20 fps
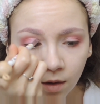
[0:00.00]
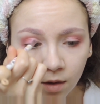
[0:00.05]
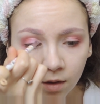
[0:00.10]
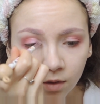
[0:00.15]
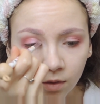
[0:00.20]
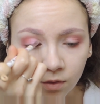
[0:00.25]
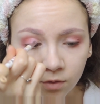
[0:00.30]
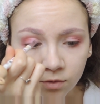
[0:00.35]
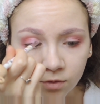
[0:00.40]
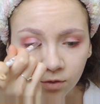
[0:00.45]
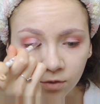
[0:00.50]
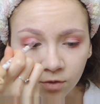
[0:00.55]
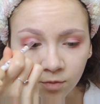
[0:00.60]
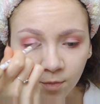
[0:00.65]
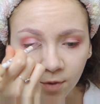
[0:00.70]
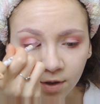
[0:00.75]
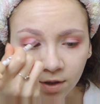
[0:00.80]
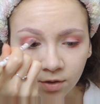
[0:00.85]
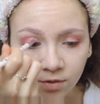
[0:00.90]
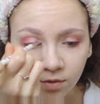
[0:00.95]
And also
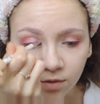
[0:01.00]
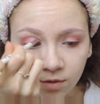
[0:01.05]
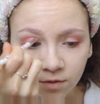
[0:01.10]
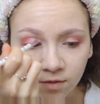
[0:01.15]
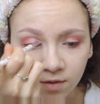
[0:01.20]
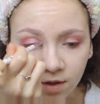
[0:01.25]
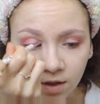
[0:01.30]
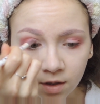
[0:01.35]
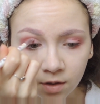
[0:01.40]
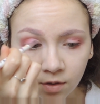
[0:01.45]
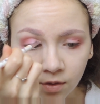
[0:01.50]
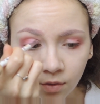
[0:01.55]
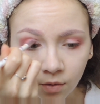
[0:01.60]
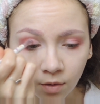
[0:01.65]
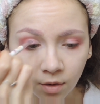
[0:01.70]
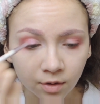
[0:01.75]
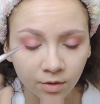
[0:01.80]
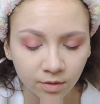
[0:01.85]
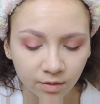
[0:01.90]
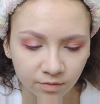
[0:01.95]
spreading towards the inner
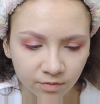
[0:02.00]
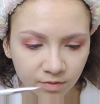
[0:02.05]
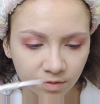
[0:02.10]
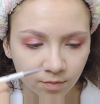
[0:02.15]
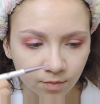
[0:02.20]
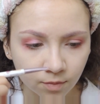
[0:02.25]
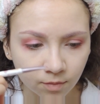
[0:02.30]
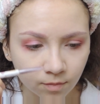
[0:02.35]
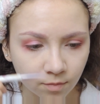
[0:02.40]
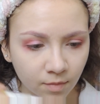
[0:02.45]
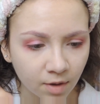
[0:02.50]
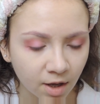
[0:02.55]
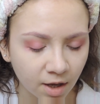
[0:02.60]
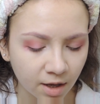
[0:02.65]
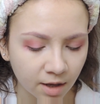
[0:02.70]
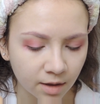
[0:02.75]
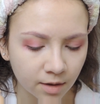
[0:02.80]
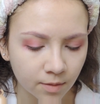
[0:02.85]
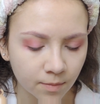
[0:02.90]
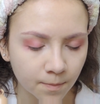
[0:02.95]
corner of the
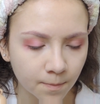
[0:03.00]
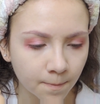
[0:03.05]
eye.